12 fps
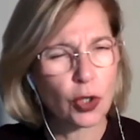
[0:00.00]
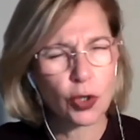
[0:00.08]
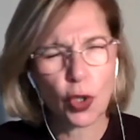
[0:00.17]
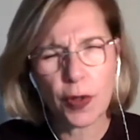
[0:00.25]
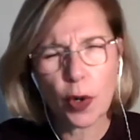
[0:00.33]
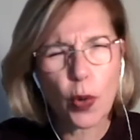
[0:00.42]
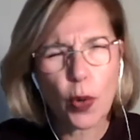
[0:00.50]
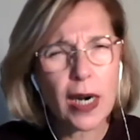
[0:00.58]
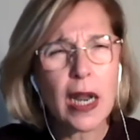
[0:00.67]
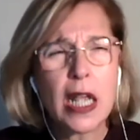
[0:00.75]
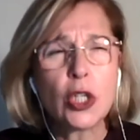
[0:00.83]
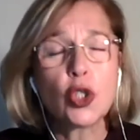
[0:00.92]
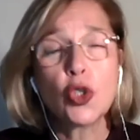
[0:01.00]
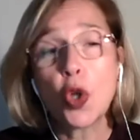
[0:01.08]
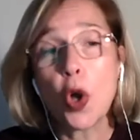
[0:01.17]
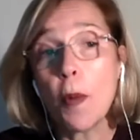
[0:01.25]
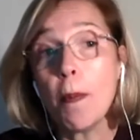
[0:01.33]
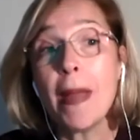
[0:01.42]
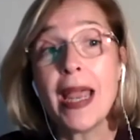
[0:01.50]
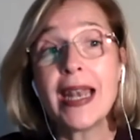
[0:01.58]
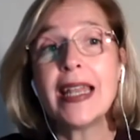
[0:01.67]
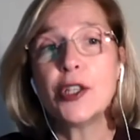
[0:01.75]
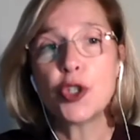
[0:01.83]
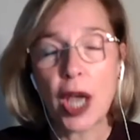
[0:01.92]
So there were so
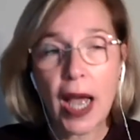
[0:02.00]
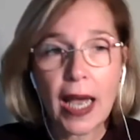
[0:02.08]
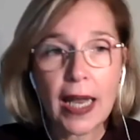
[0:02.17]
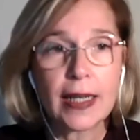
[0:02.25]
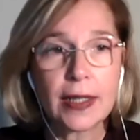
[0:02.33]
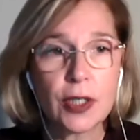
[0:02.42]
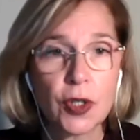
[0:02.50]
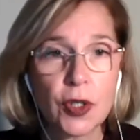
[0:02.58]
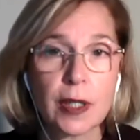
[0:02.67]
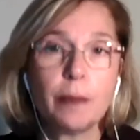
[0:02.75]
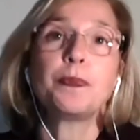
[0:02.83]
many challenges.